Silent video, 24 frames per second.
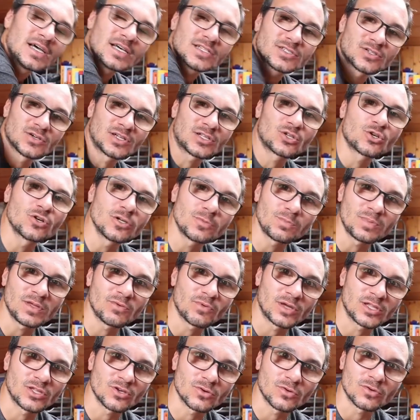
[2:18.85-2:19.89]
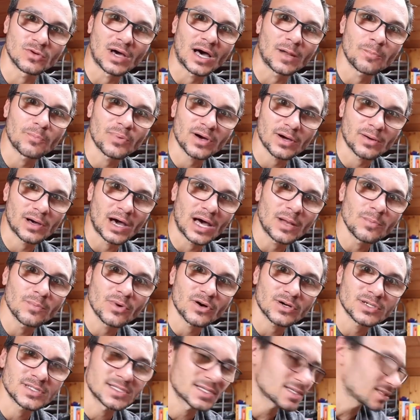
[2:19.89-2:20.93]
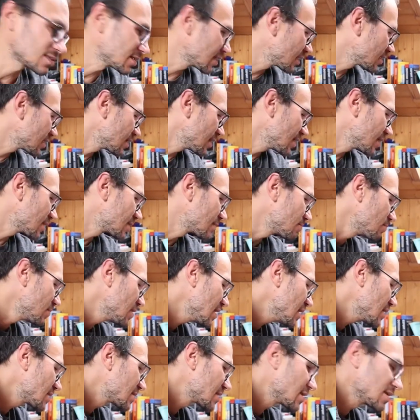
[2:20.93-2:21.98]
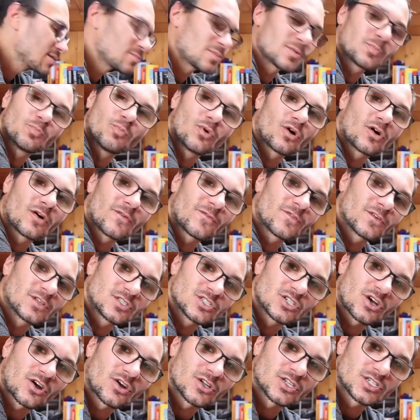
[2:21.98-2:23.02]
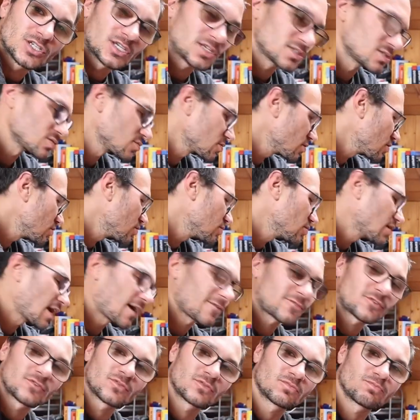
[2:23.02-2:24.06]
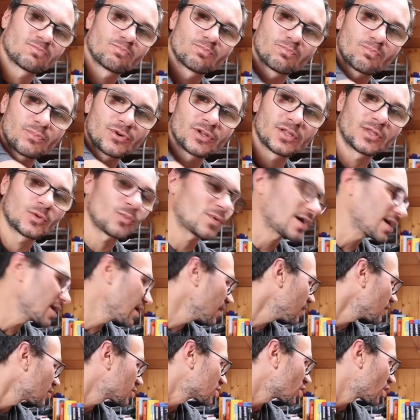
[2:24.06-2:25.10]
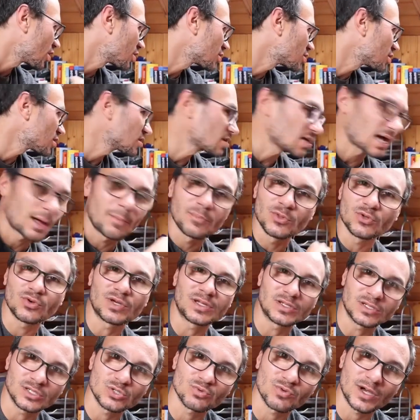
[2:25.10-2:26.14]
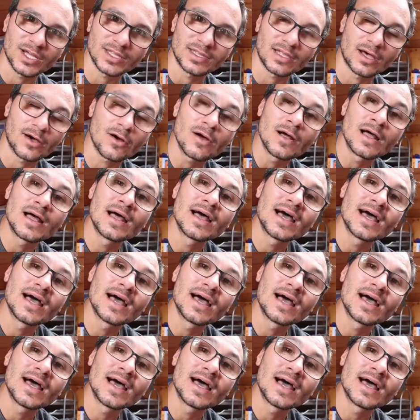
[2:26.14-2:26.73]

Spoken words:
So it could be when you unbox it that it needs a little bit more of a charging. So you have to put it away, charge it. I'm doing this right now.